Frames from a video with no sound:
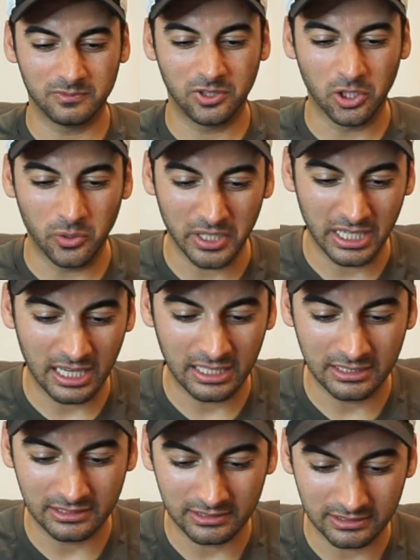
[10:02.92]
going
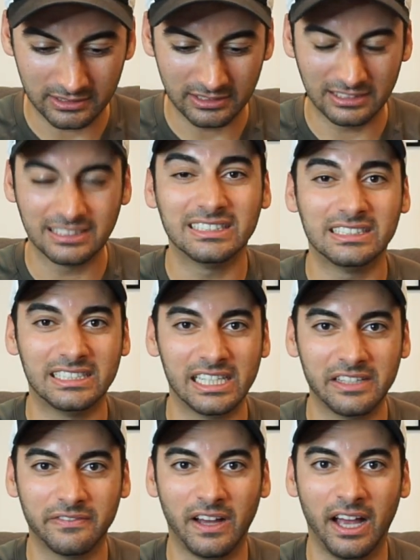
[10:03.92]
on
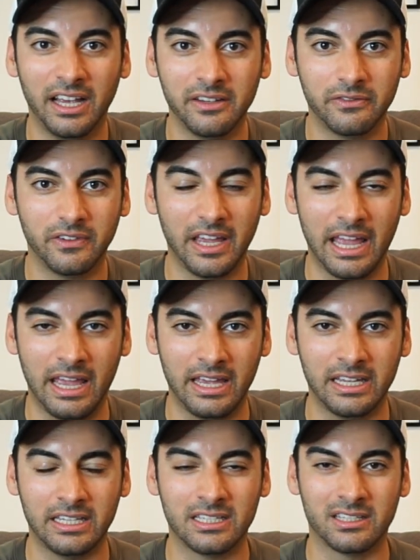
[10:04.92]
day five,
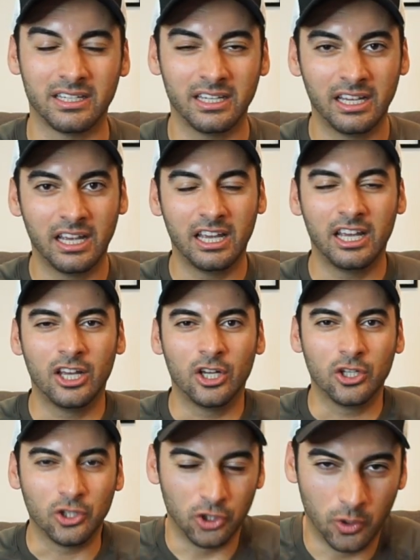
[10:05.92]
and
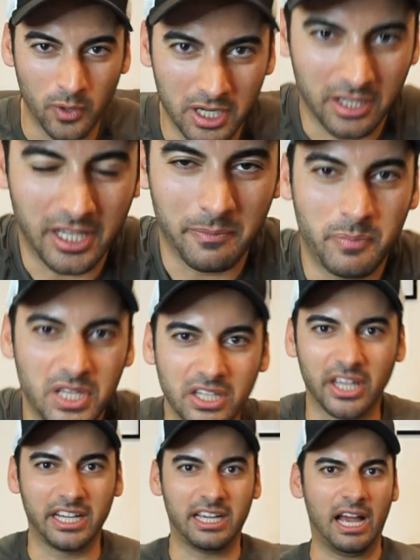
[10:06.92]
you don't wanna like be
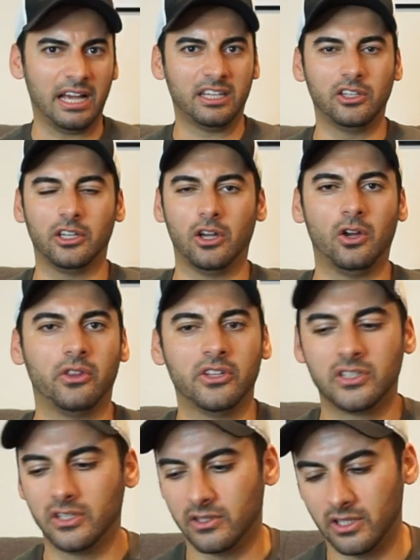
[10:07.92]
like cocky, like, oh,
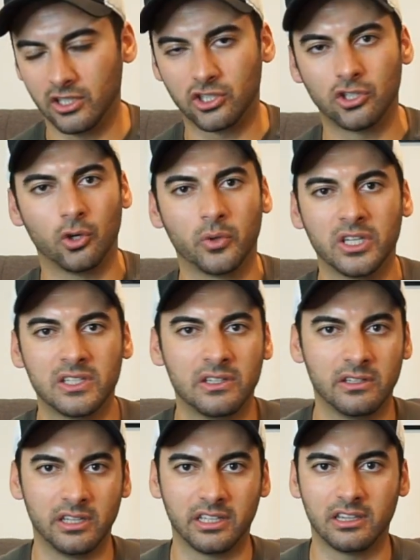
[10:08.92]
this is, it's so
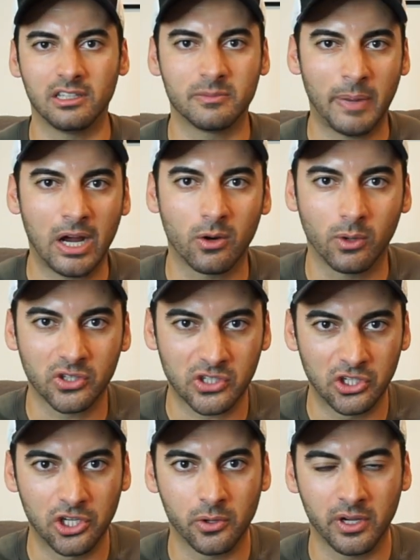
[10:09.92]
easy, like these Powerwalls
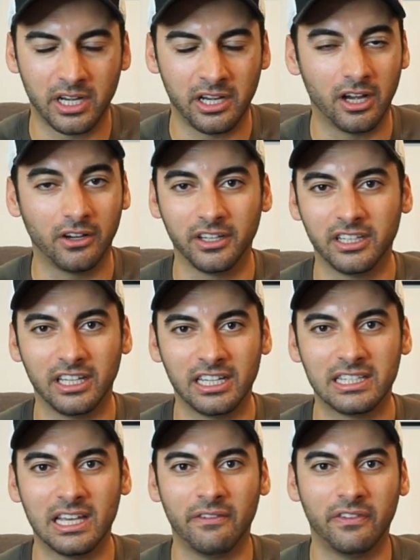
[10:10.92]
could do it. No, it,
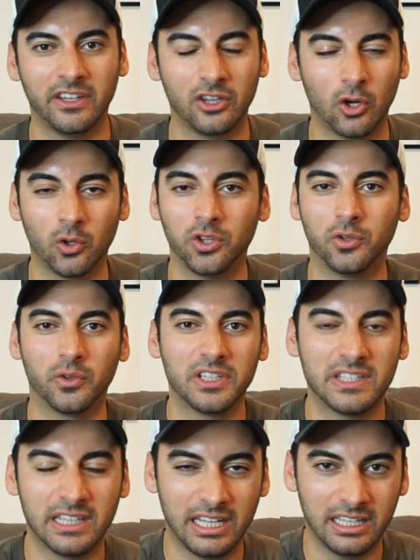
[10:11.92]
it definitely, the only
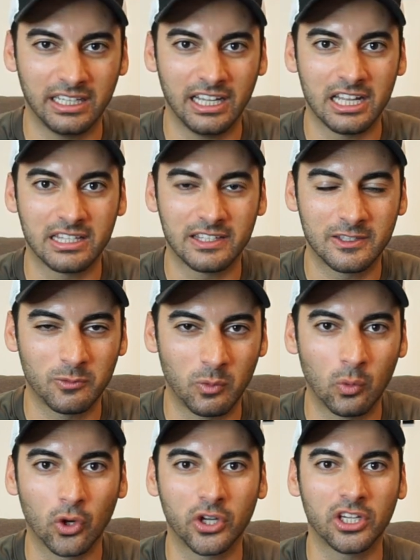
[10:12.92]
reason that
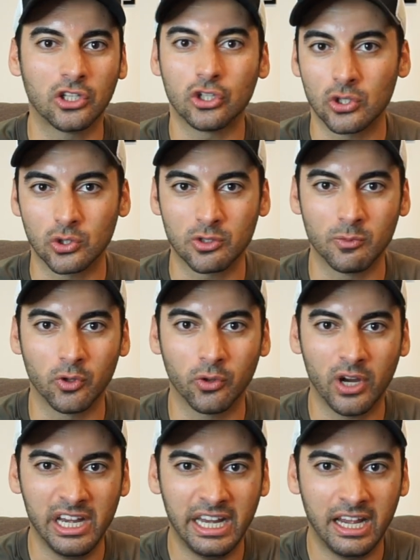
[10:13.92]
it's working so smooth
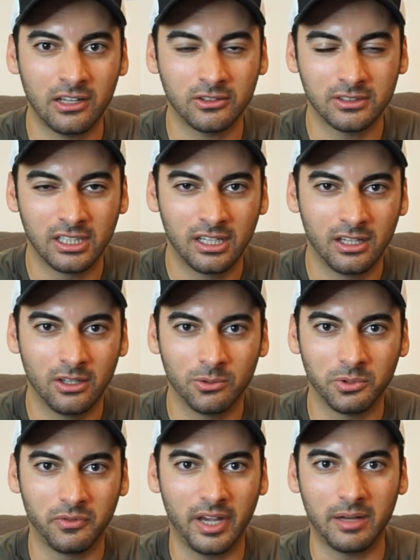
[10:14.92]
right now
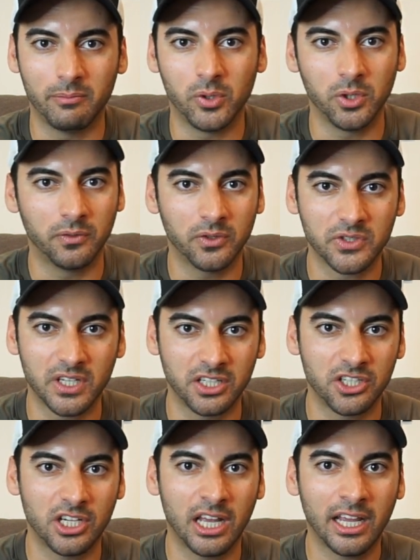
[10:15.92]
We've had beautiful
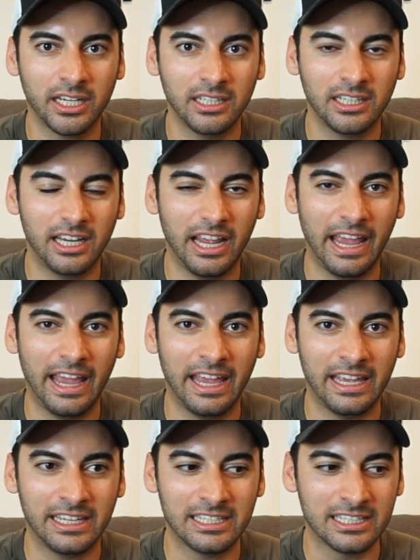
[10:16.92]
sunshine,
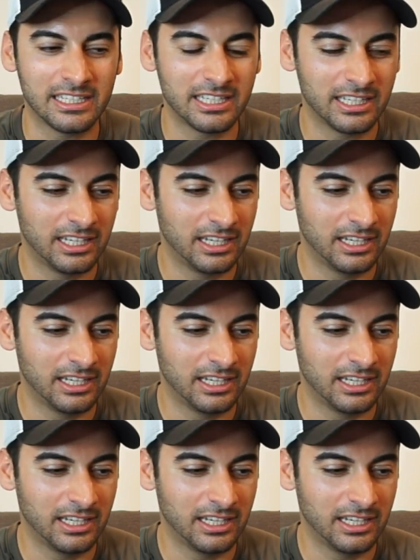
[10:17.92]
and